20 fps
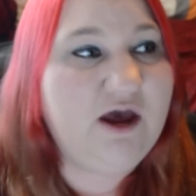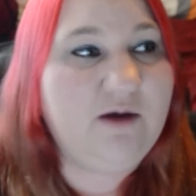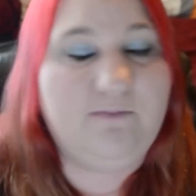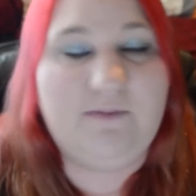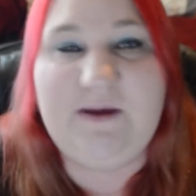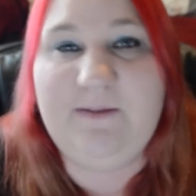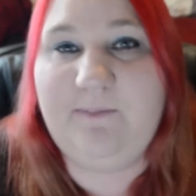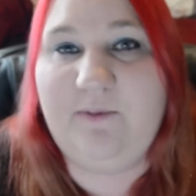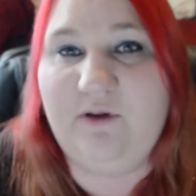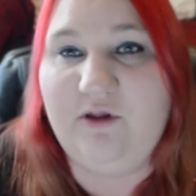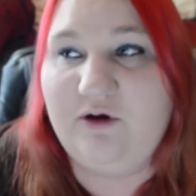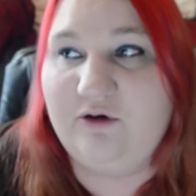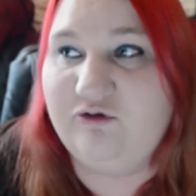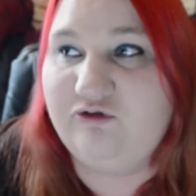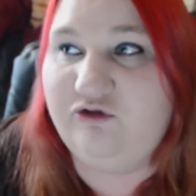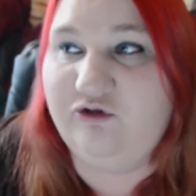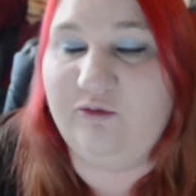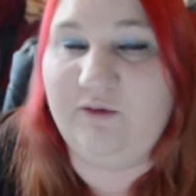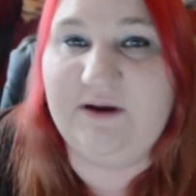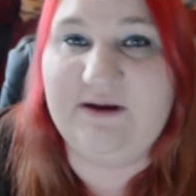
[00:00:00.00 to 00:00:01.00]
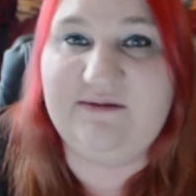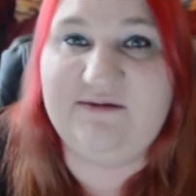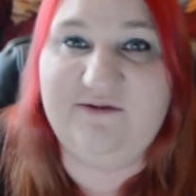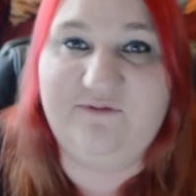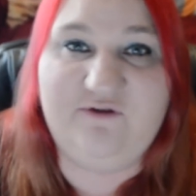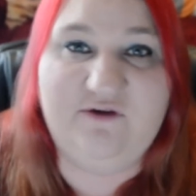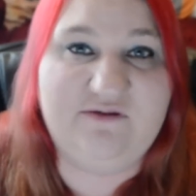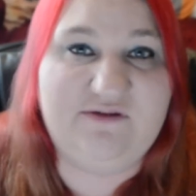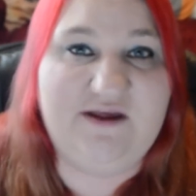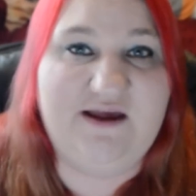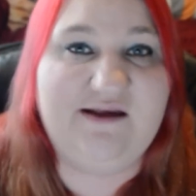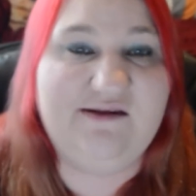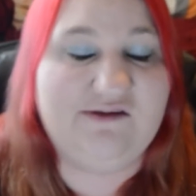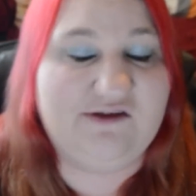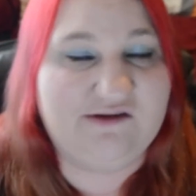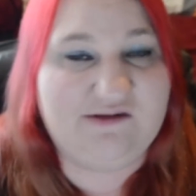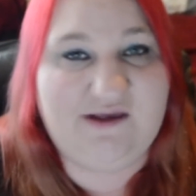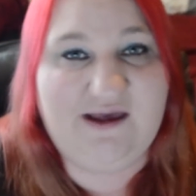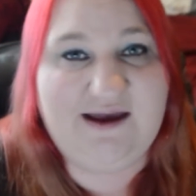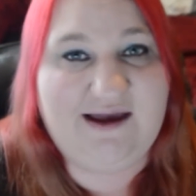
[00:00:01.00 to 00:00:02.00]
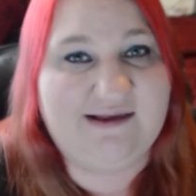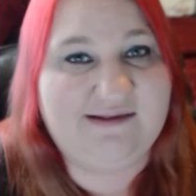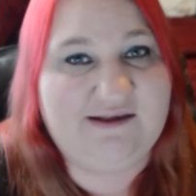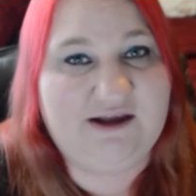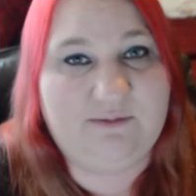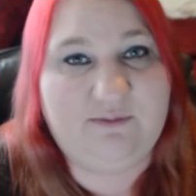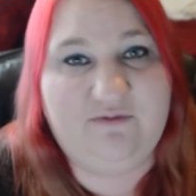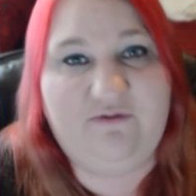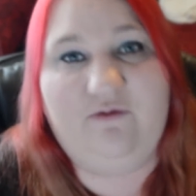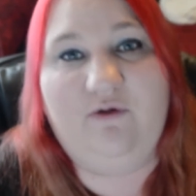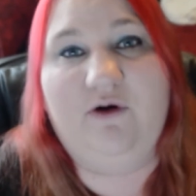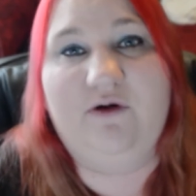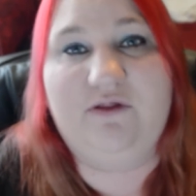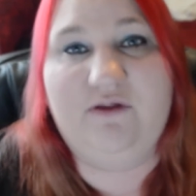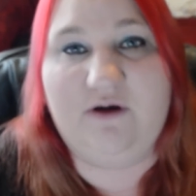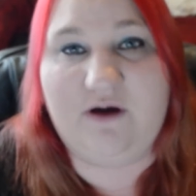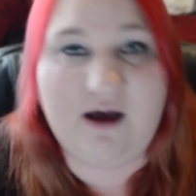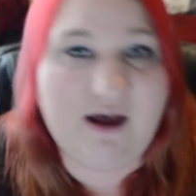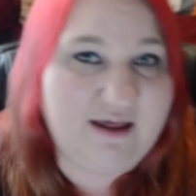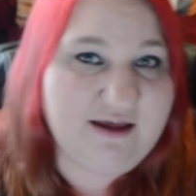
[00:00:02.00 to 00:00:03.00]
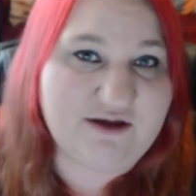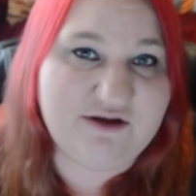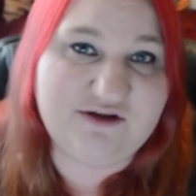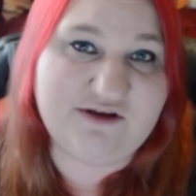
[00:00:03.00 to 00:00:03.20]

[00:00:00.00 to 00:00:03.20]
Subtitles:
People are doing different things, just like I said before in the college